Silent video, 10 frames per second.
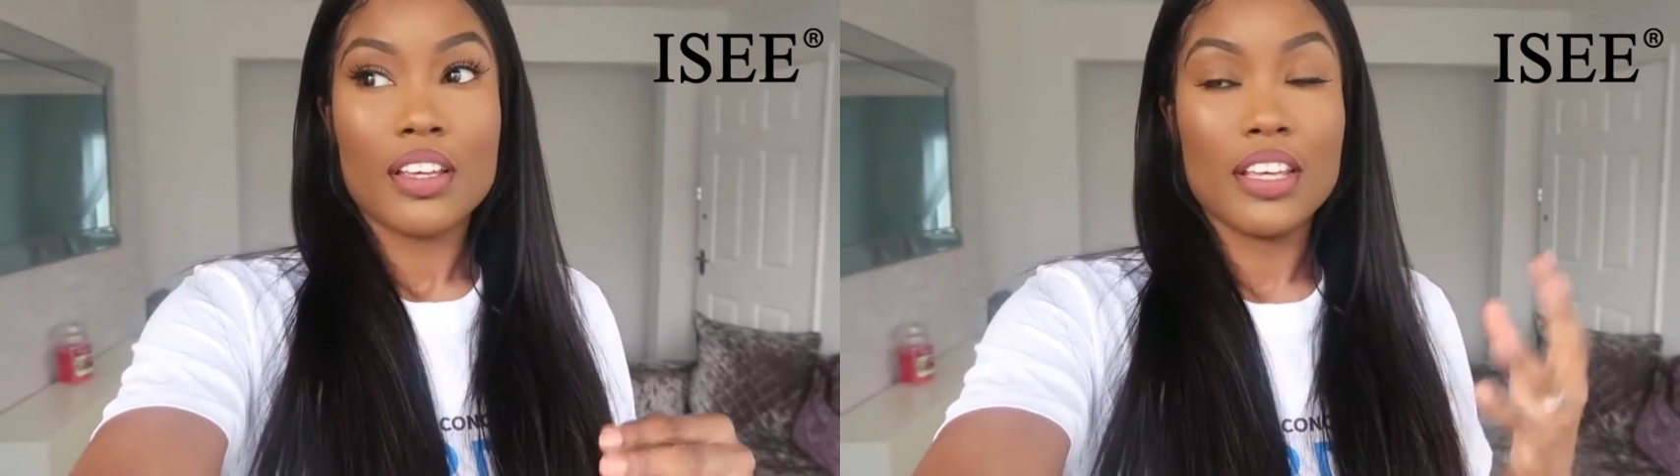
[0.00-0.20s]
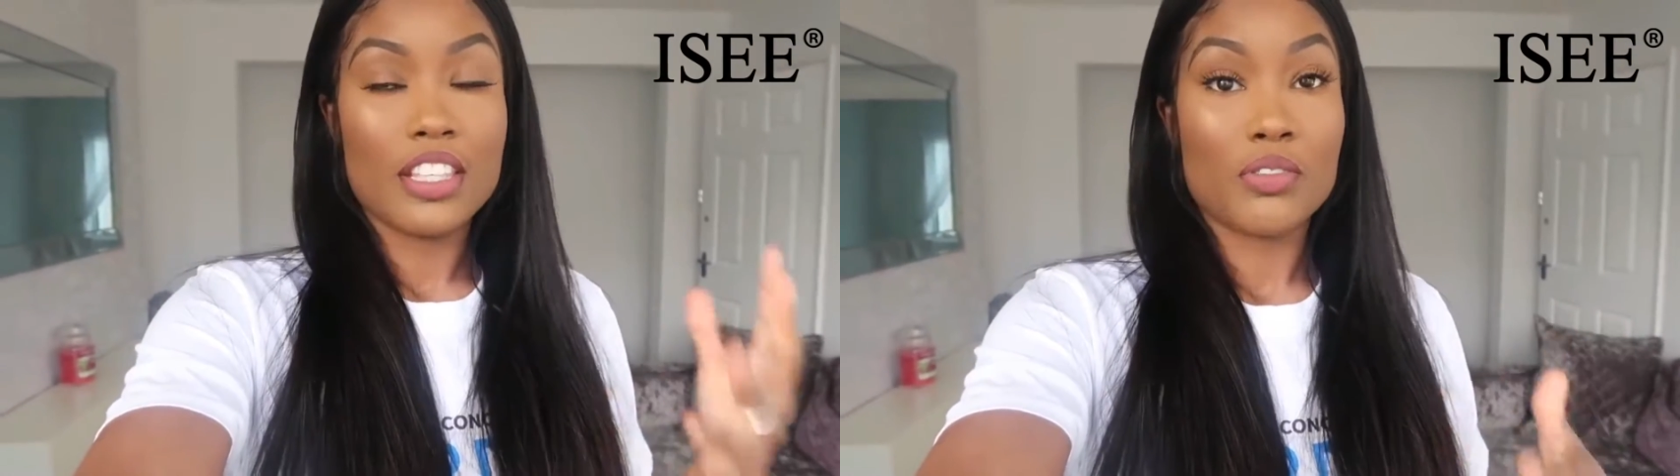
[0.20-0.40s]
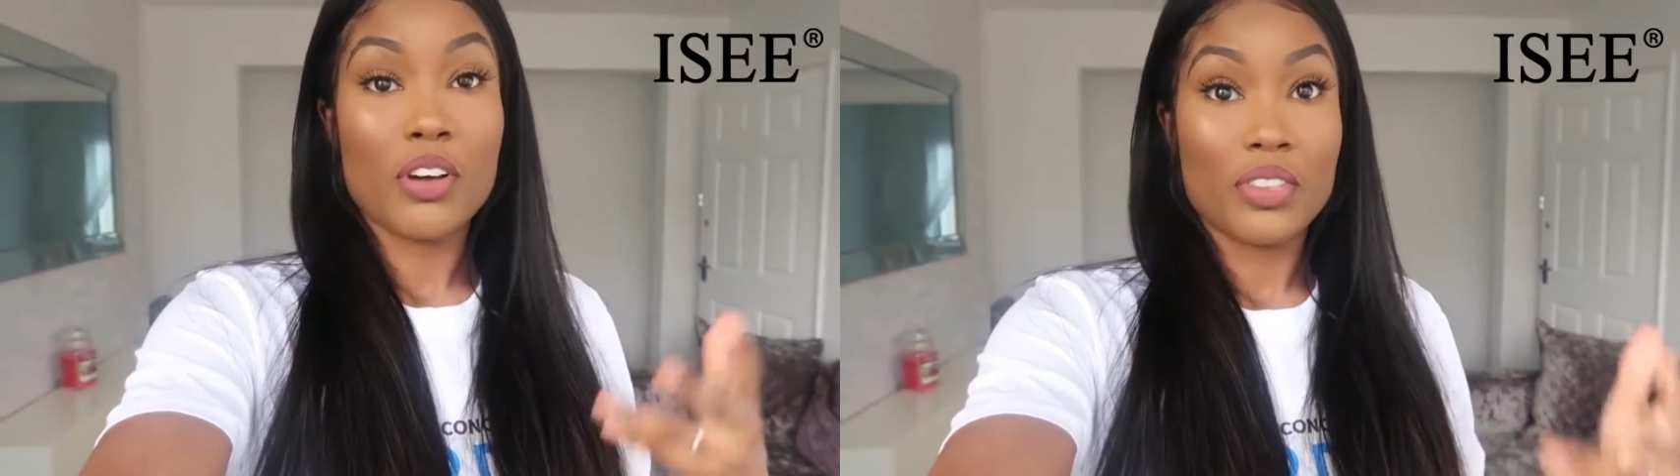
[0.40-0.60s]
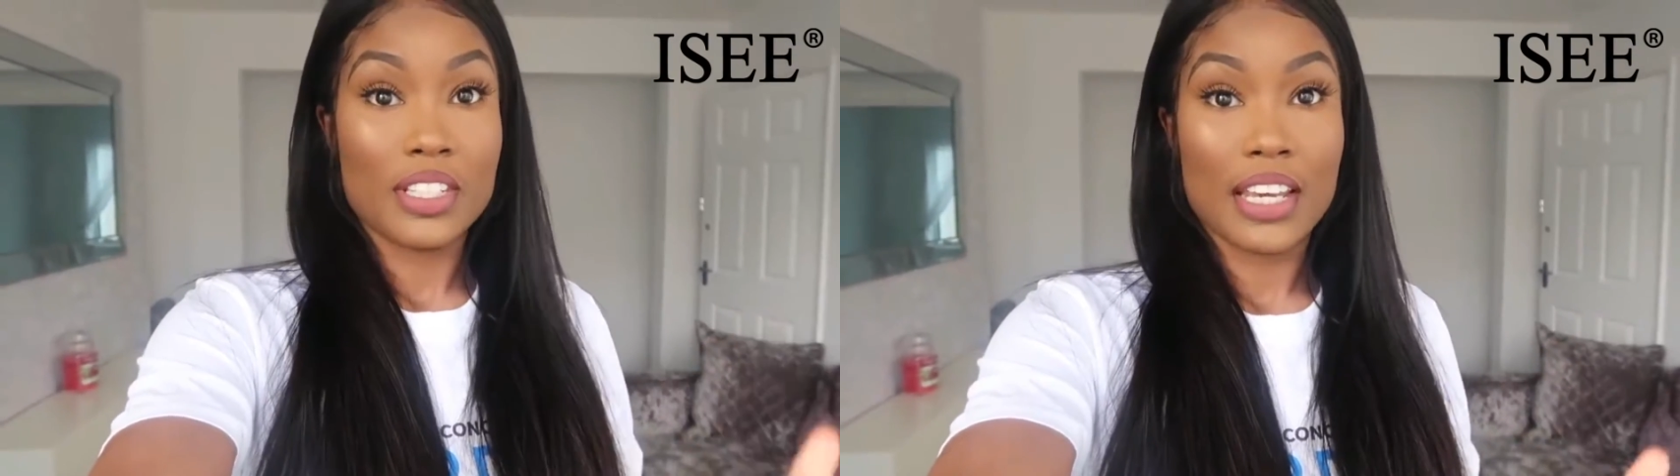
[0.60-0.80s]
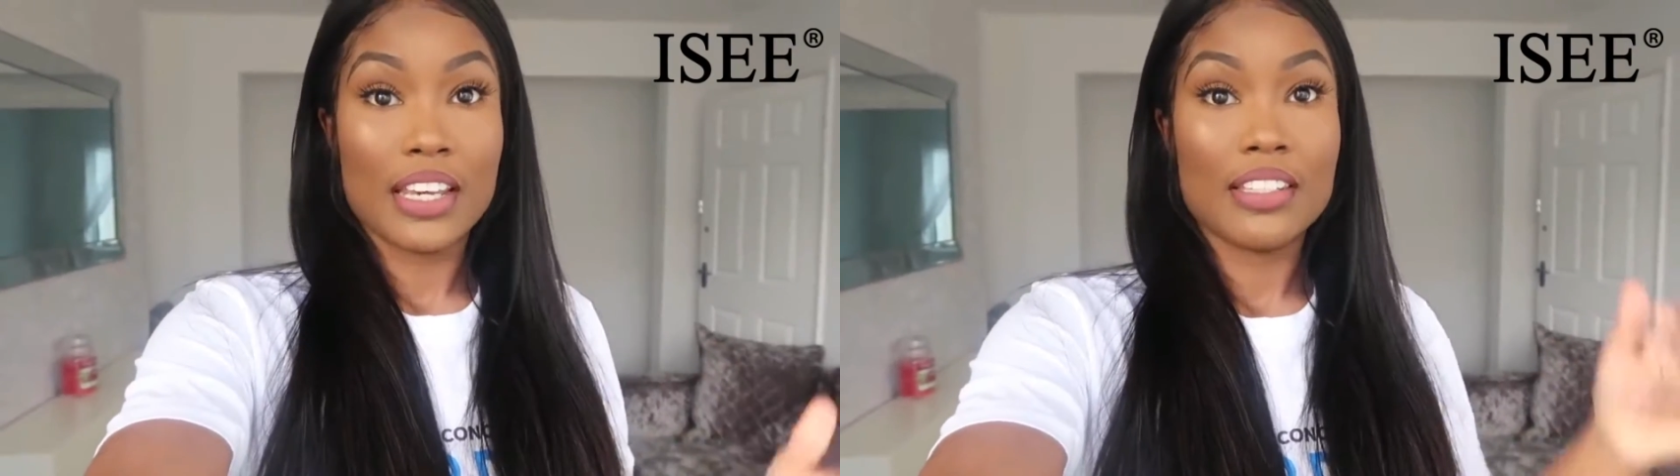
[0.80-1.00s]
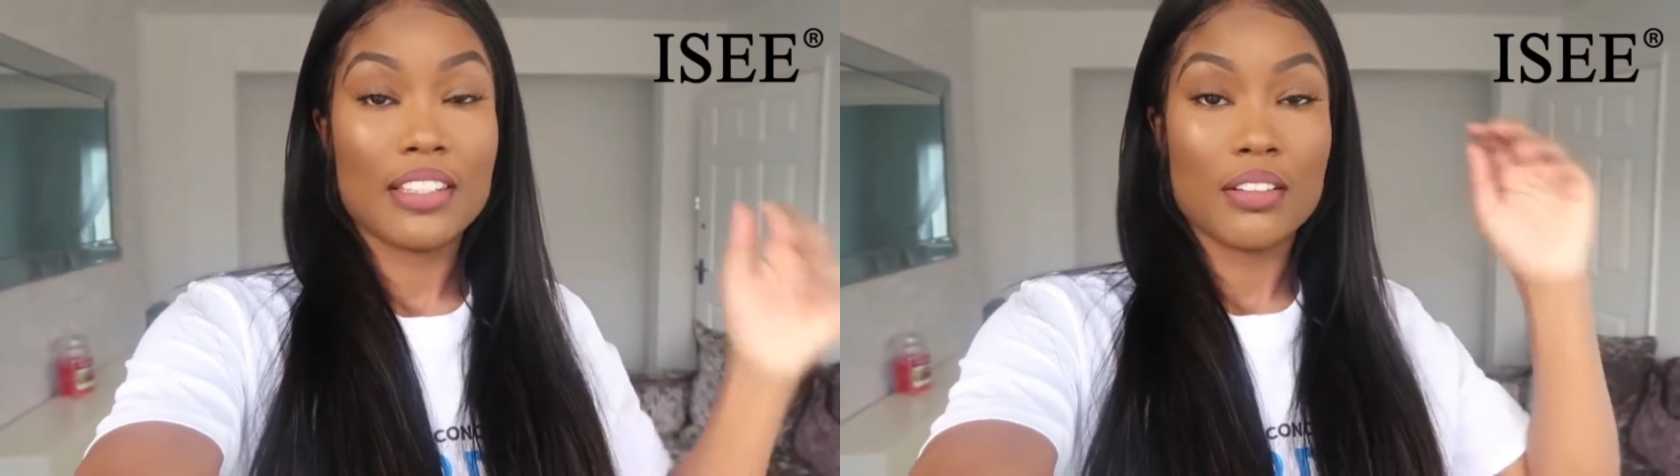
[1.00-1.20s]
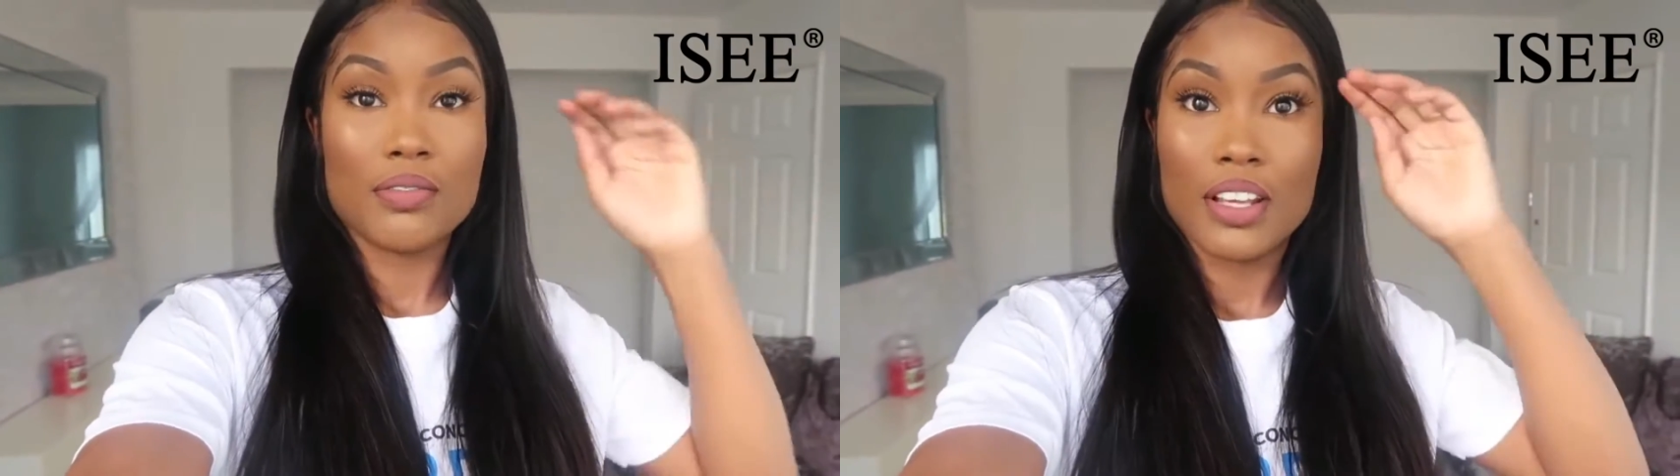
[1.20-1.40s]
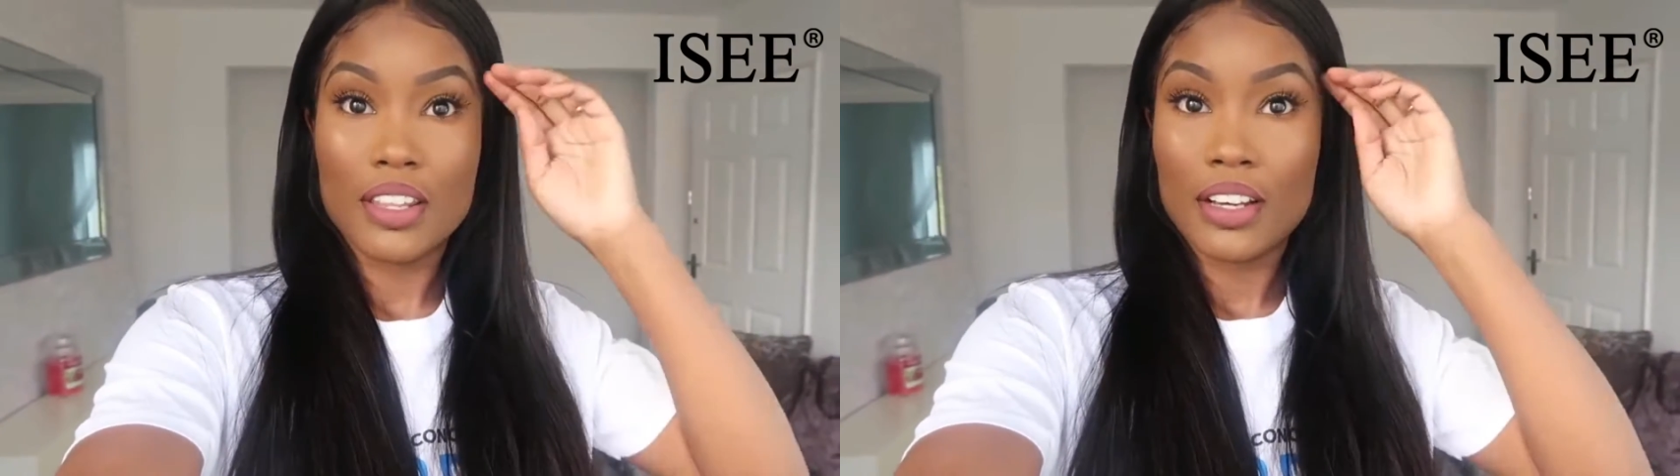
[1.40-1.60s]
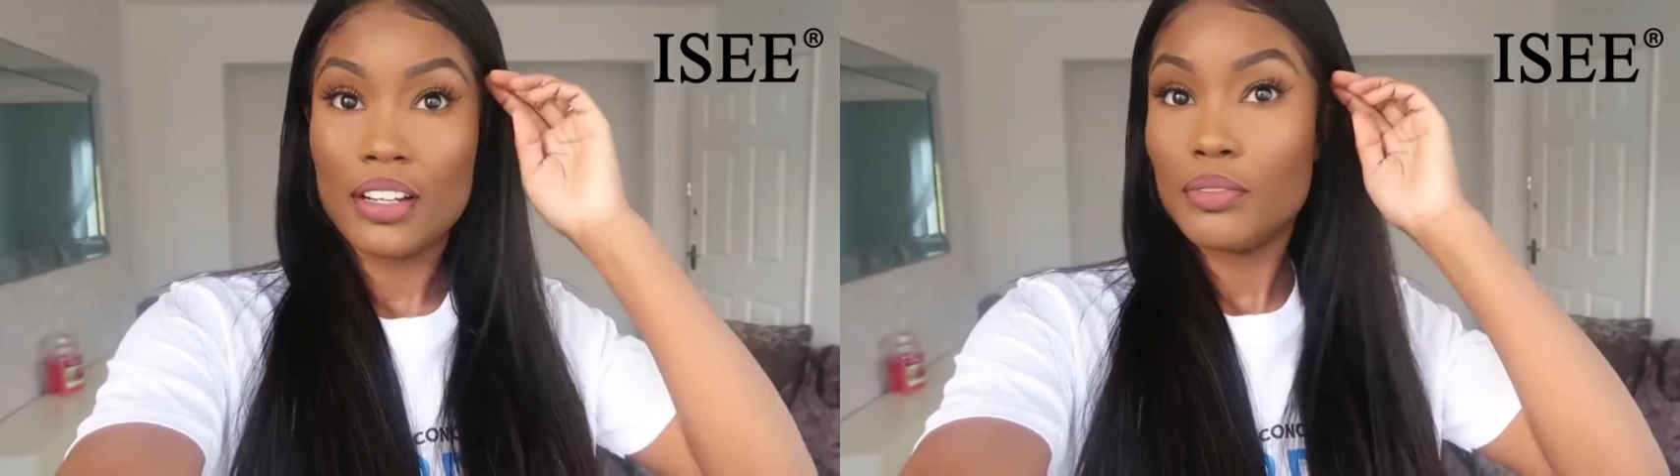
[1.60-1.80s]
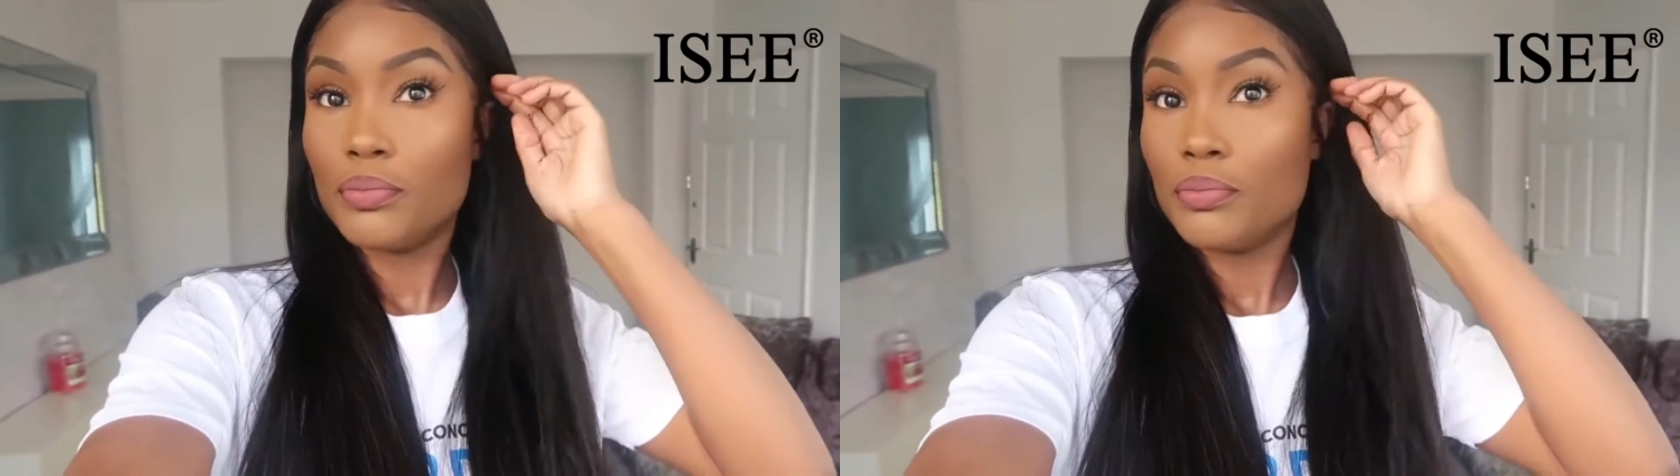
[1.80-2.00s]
is throughout the day and stuff like that